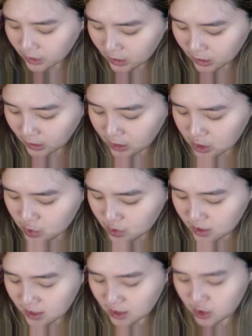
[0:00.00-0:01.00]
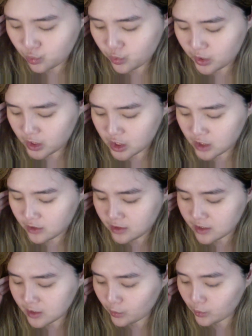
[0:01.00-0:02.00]
into the situation.
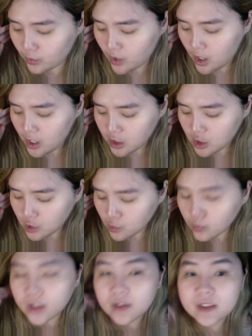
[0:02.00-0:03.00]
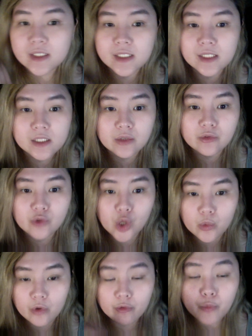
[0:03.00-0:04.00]
So you will see some
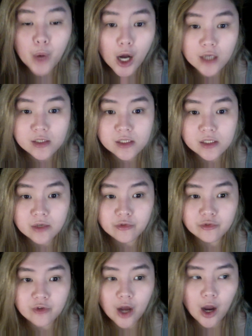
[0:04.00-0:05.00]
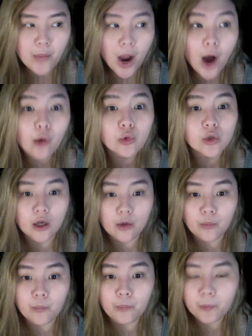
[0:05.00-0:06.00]
form of positive
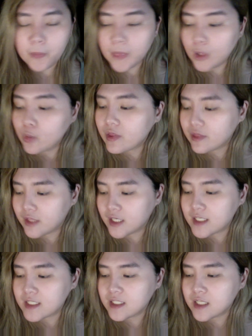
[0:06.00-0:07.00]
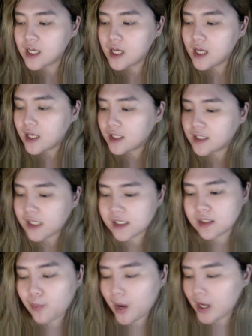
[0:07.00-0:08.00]
outcome with this,
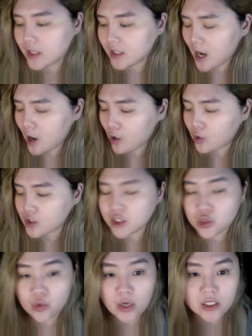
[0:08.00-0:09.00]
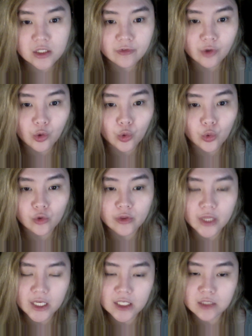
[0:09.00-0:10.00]
despite how stressful
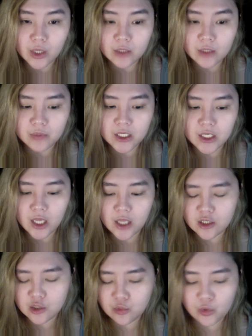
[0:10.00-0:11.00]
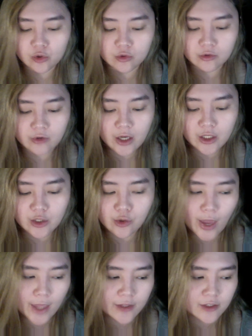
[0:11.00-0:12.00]
things might be, and you will, you know,
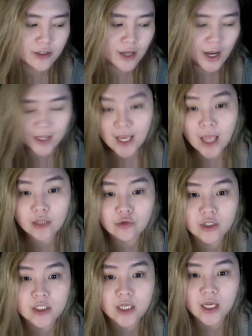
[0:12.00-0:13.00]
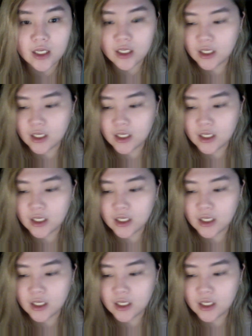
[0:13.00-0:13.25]
and at the end of the day,